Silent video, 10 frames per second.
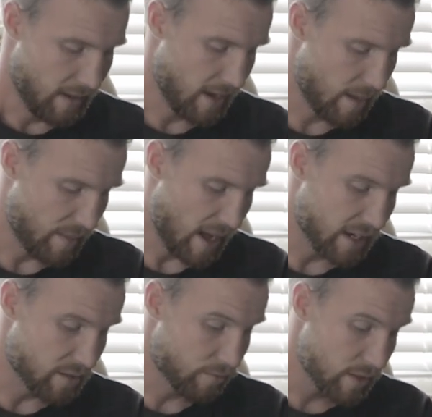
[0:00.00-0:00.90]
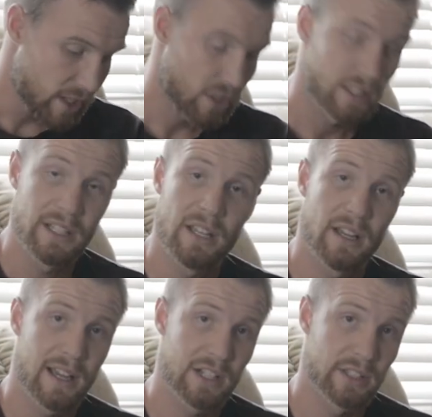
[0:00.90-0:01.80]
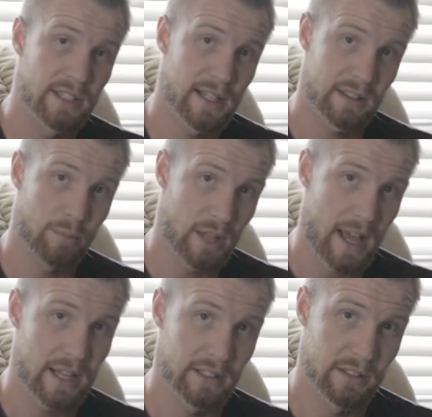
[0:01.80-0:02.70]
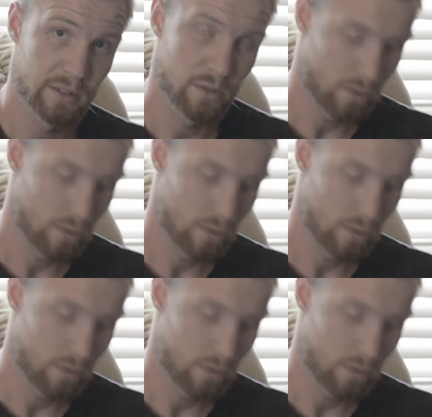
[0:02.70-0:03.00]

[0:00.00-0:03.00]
I originally actually got the black and